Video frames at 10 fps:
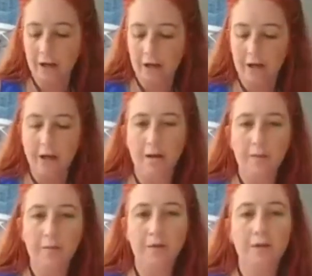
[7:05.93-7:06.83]
Um,
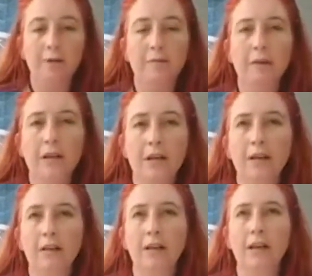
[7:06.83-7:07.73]
there's
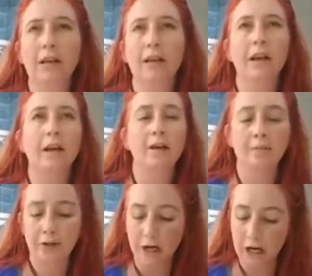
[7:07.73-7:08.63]
immediately an
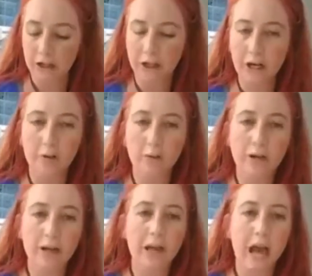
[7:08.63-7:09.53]
objection
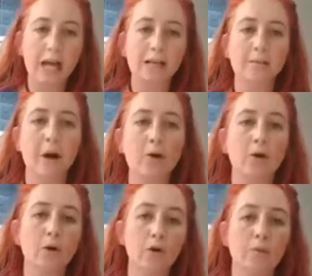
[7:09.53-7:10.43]
when he asks about
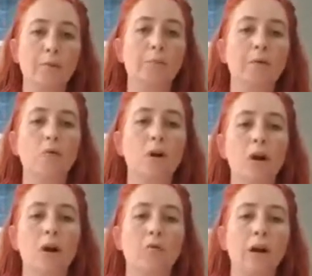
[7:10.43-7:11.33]
who the people
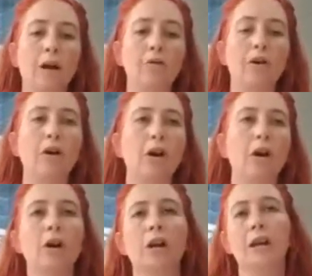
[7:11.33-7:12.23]
were around her
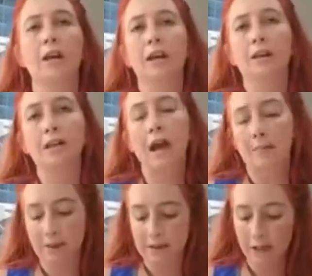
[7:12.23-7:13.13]
in
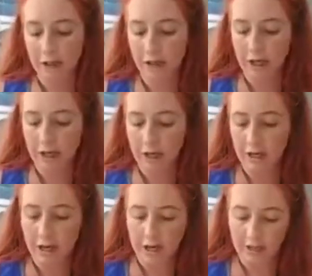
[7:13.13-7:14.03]
that position,
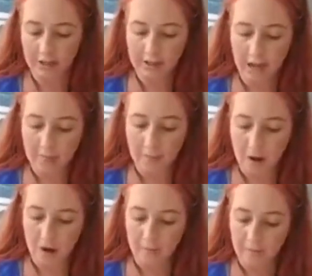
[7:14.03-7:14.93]
and a
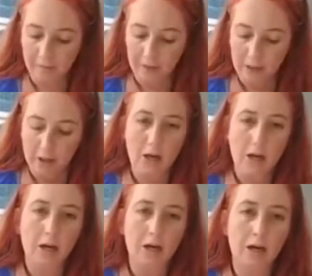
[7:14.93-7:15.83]
sidebar,
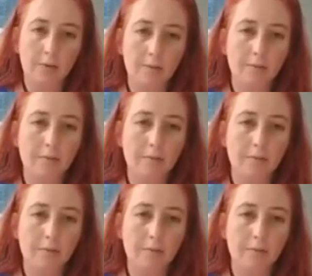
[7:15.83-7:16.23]
um,